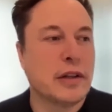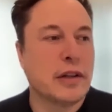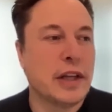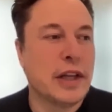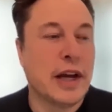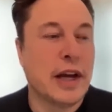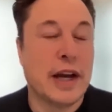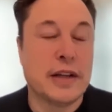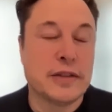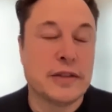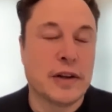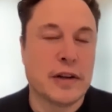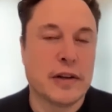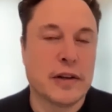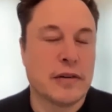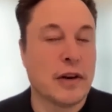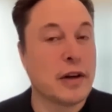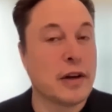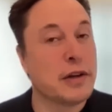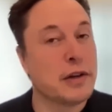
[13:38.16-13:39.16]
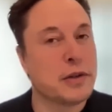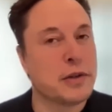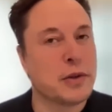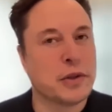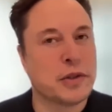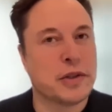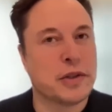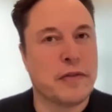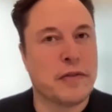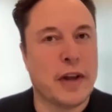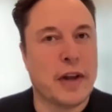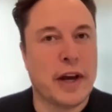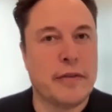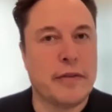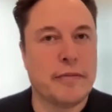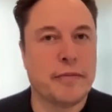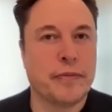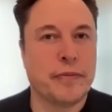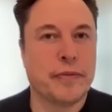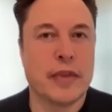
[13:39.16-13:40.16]
clearly, iron's not, not in short
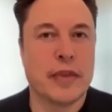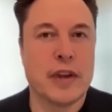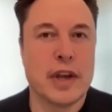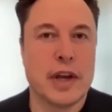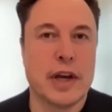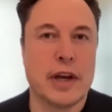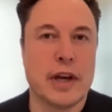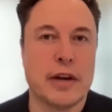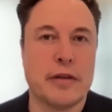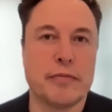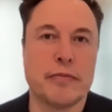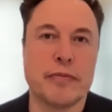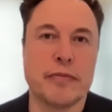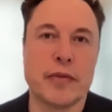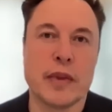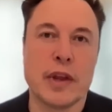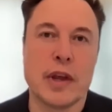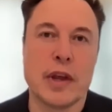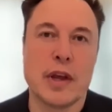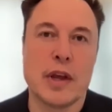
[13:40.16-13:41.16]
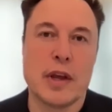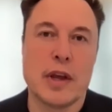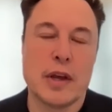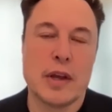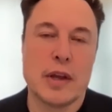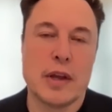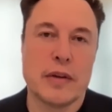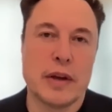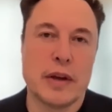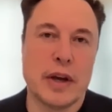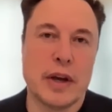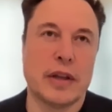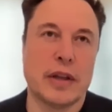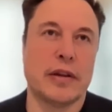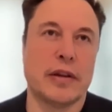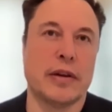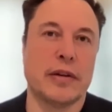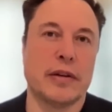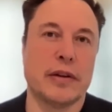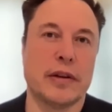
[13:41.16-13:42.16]
supply. Um, uh,
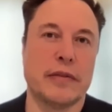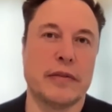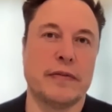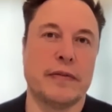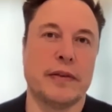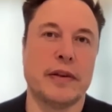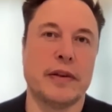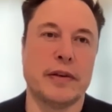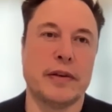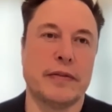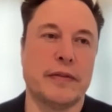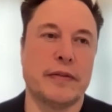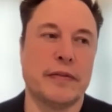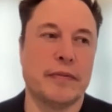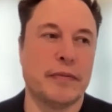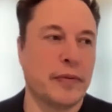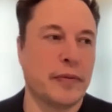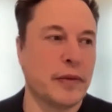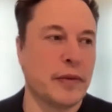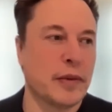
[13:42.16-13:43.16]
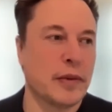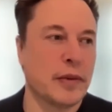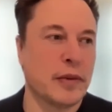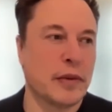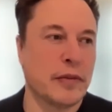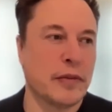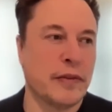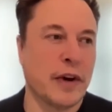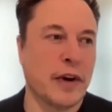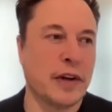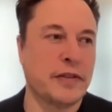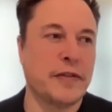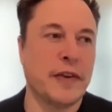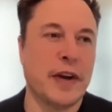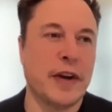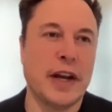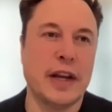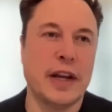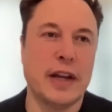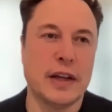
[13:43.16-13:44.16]
the, the, the
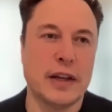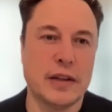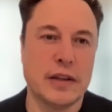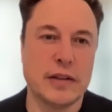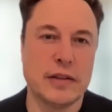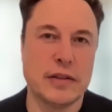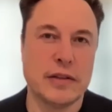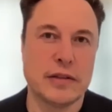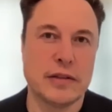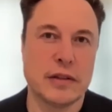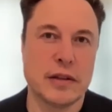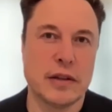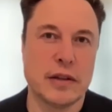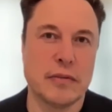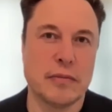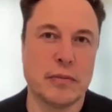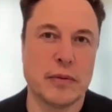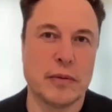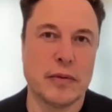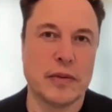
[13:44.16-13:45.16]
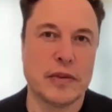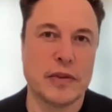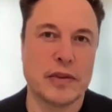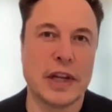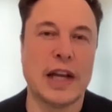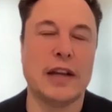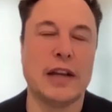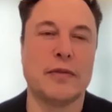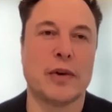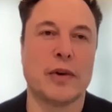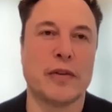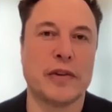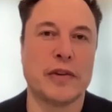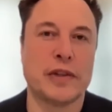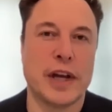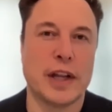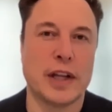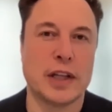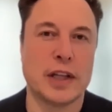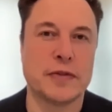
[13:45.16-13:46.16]
phosphate is slightly more of a
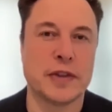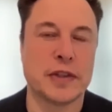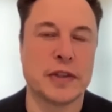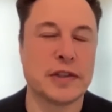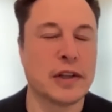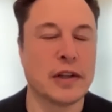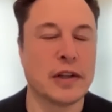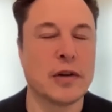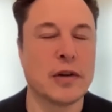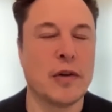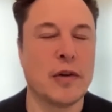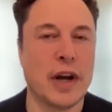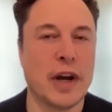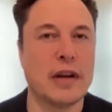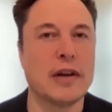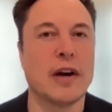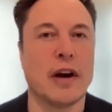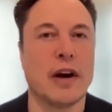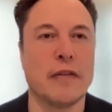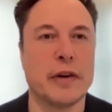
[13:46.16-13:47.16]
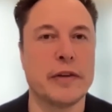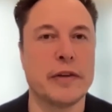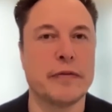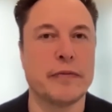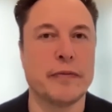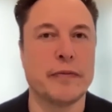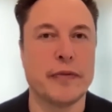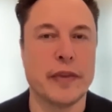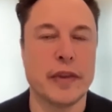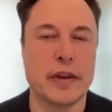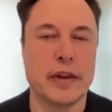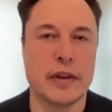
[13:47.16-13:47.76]
challenge, but still quite common.